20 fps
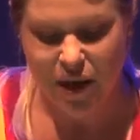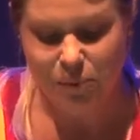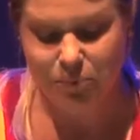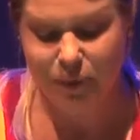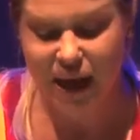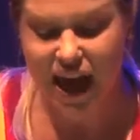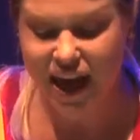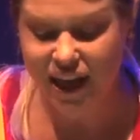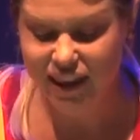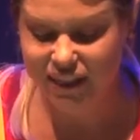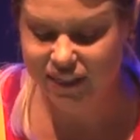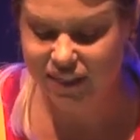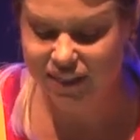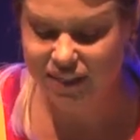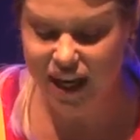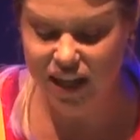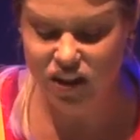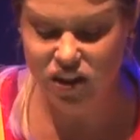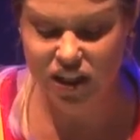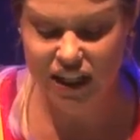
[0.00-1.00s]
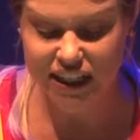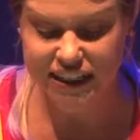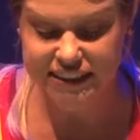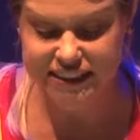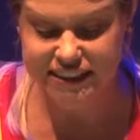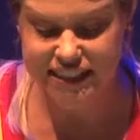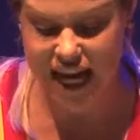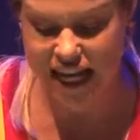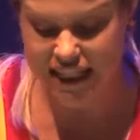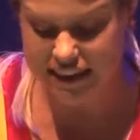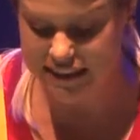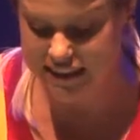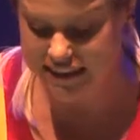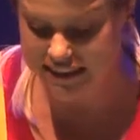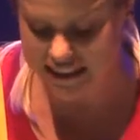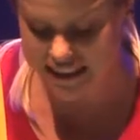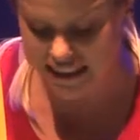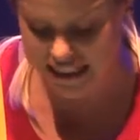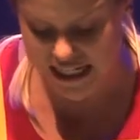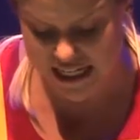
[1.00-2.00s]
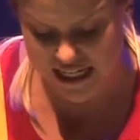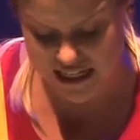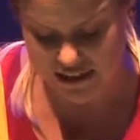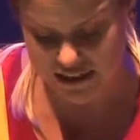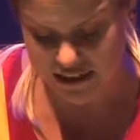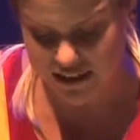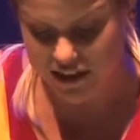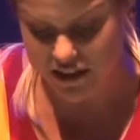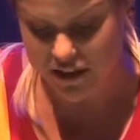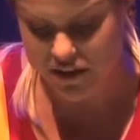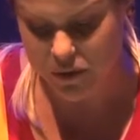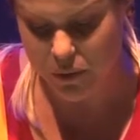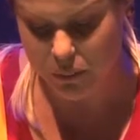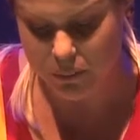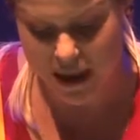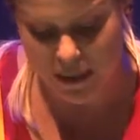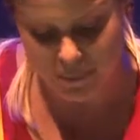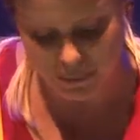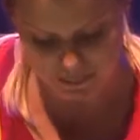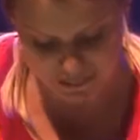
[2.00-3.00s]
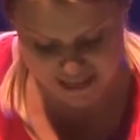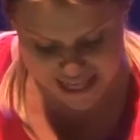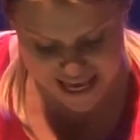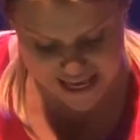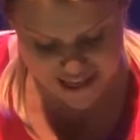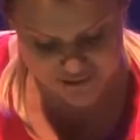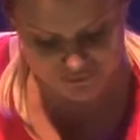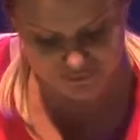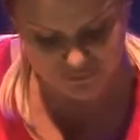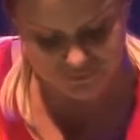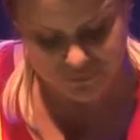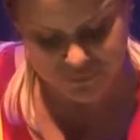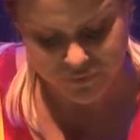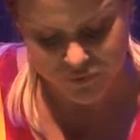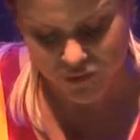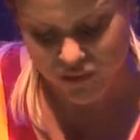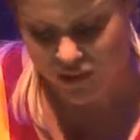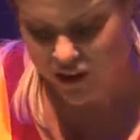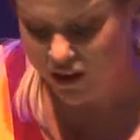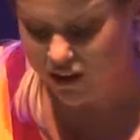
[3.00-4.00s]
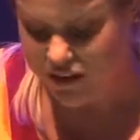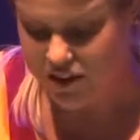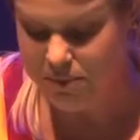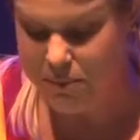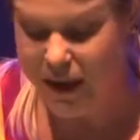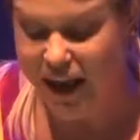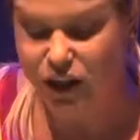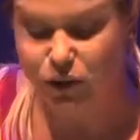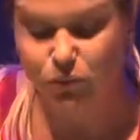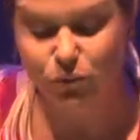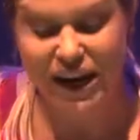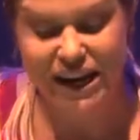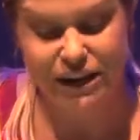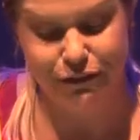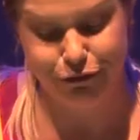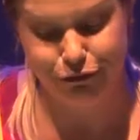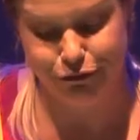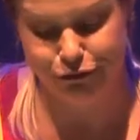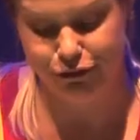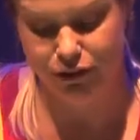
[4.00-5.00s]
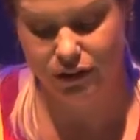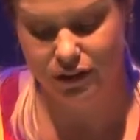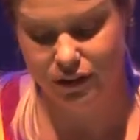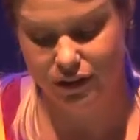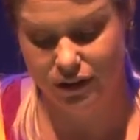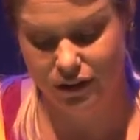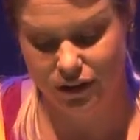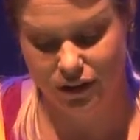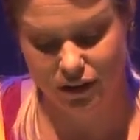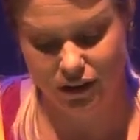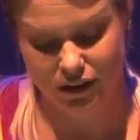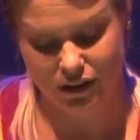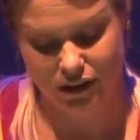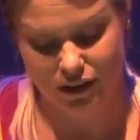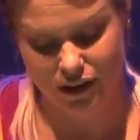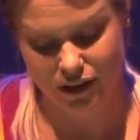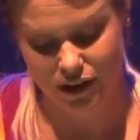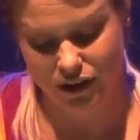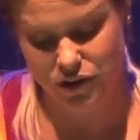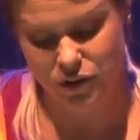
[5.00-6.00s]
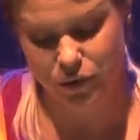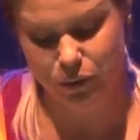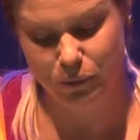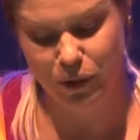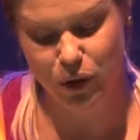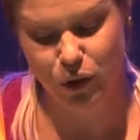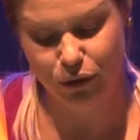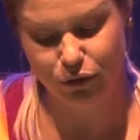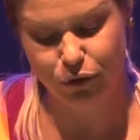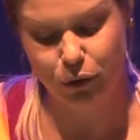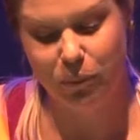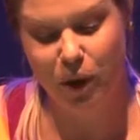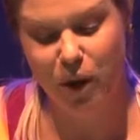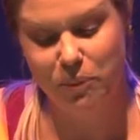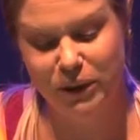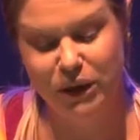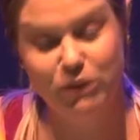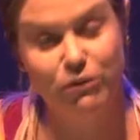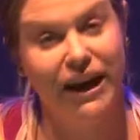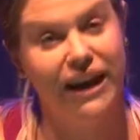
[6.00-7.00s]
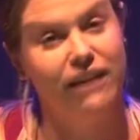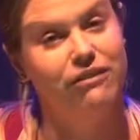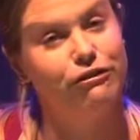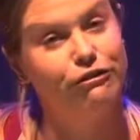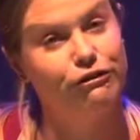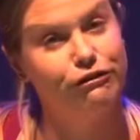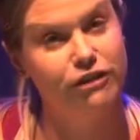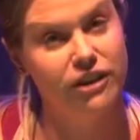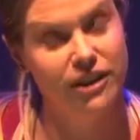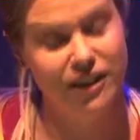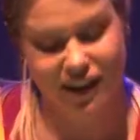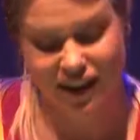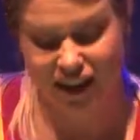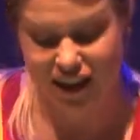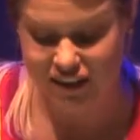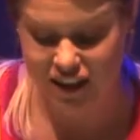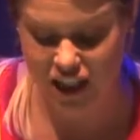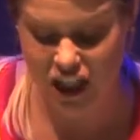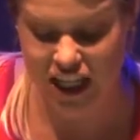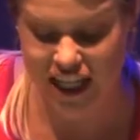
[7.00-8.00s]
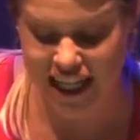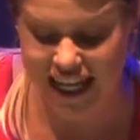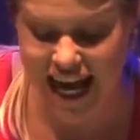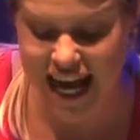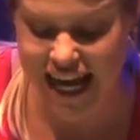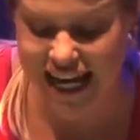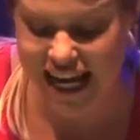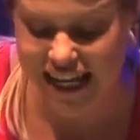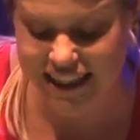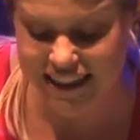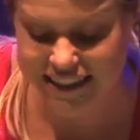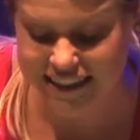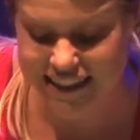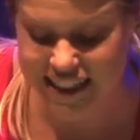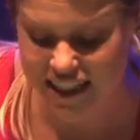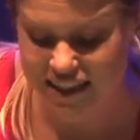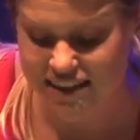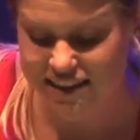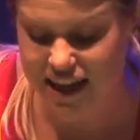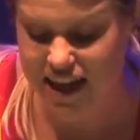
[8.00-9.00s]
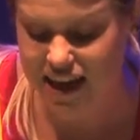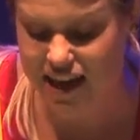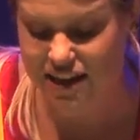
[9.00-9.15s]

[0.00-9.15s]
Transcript: But then you can start to stick it to a paper plate to make a wreath and do a beautiful poppy wreath. Then you can cut out the centre